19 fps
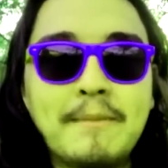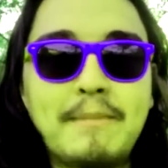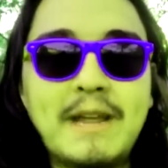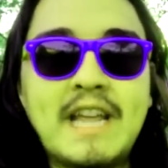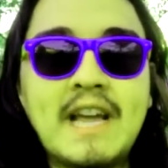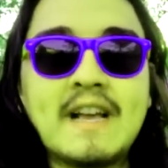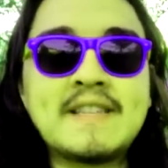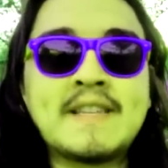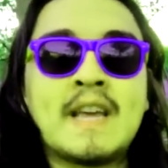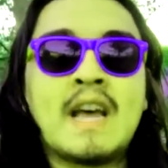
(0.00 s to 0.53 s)

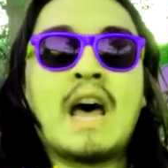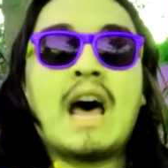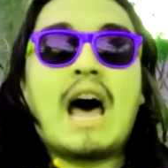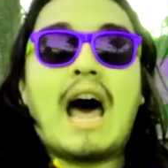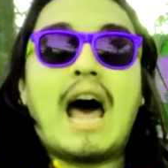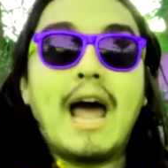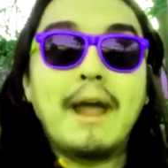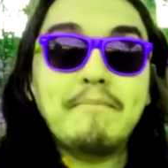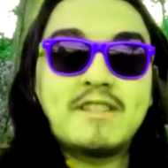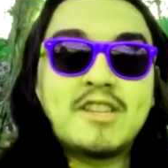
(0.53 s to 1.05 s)
because
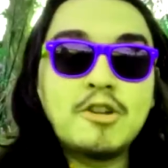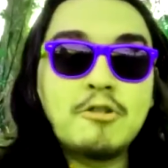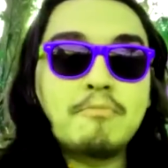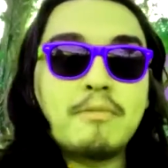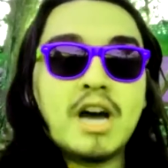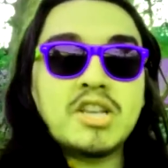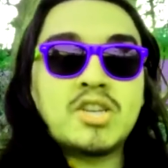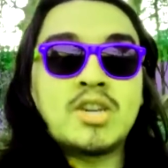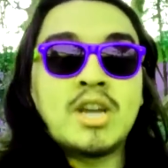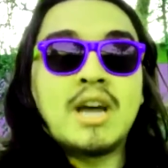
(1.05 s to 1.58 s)
I'm too
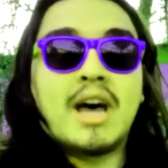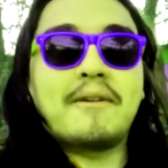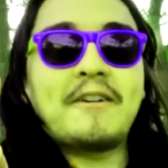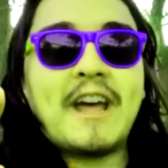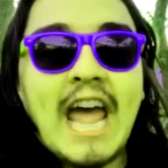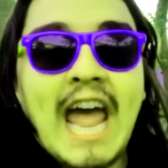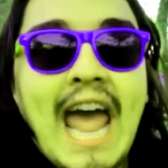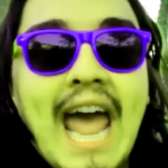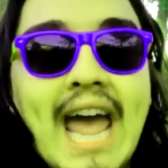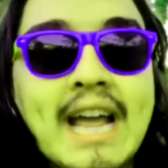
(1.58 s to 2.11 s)
much of
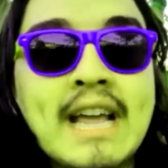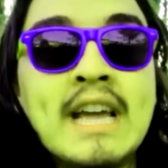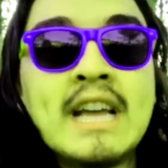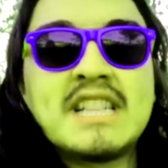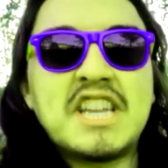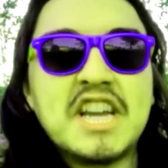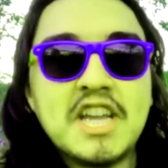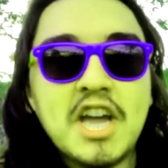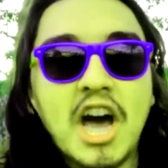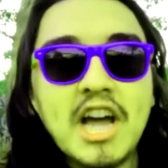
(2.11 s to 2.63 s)
a hack
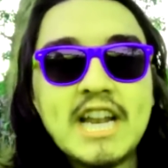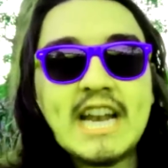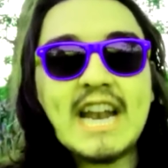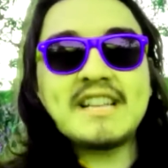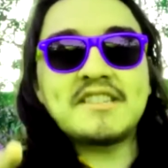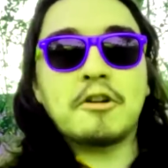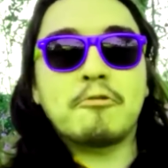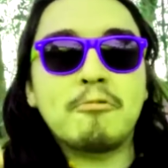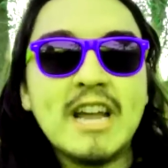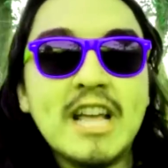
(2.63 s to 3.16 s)
to cut it
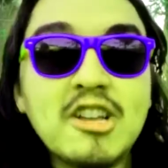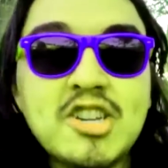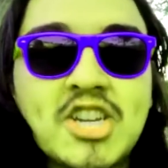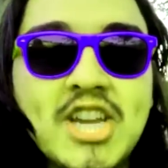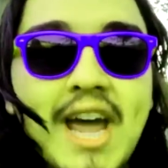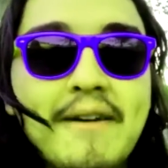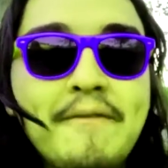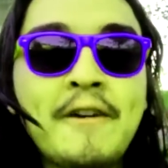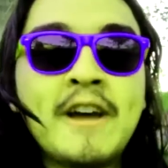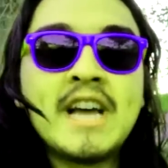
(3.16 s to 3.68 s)
as a real
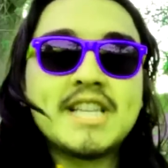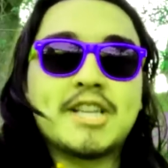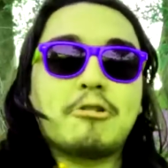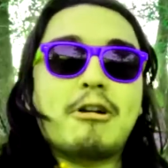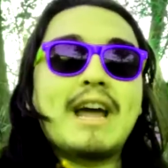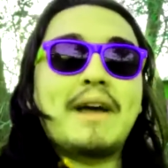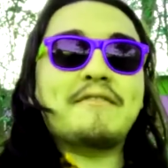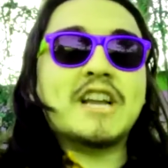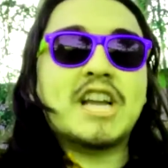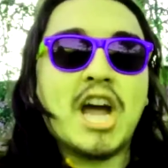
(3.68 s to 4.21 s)
chef, so
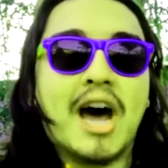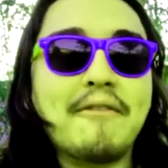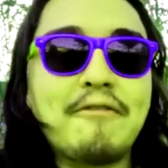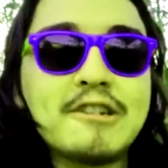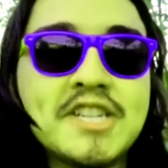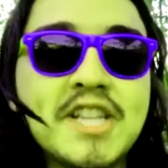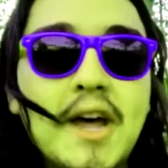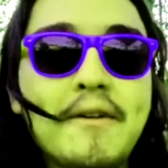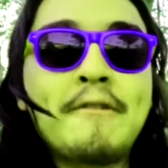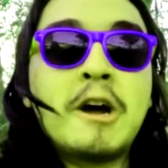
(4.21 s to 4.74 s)
I have to
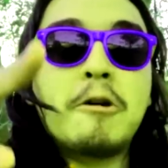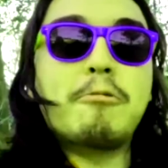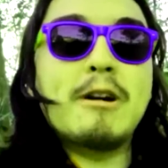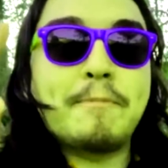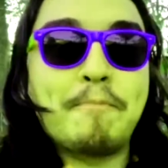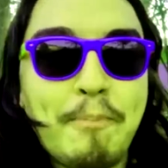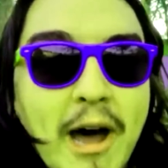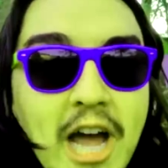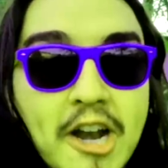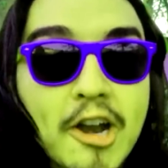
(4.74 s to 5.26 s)
cover stuff with
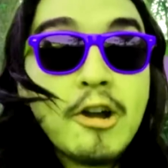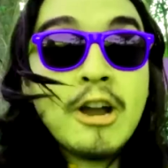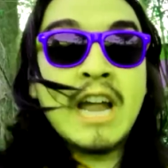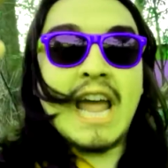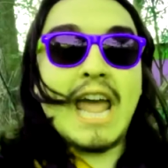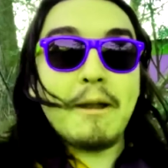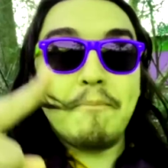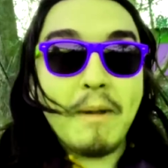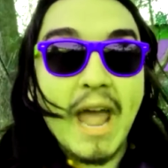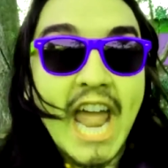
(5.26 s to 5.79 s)
butter
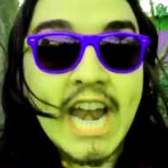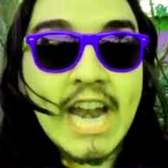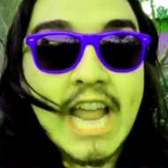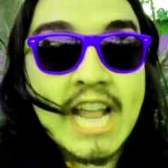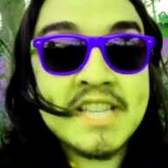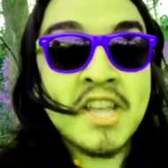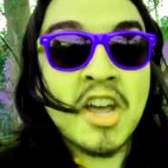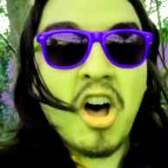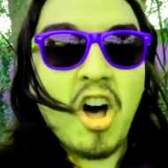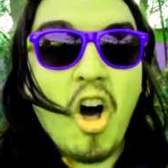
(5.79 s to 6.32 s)
and
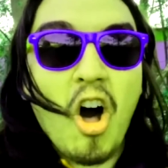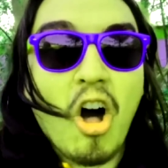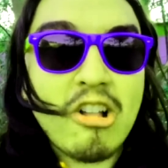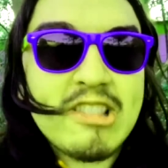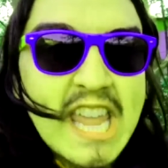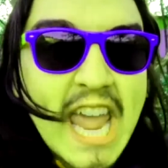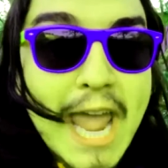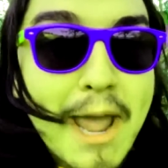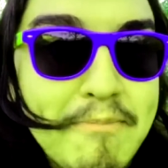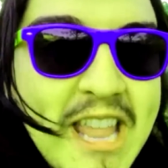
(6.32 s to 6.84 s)
mayonnaise all
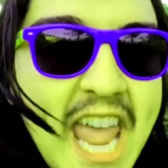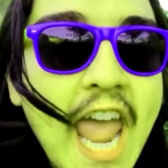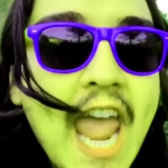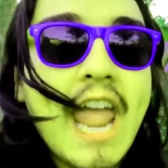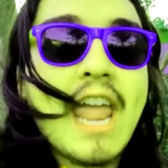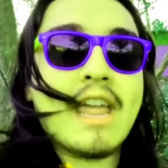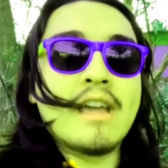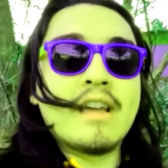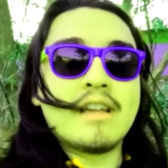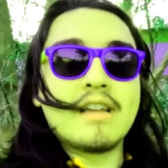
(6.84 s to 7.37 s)
damn
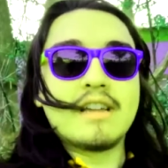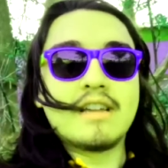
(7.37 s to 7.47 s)
day.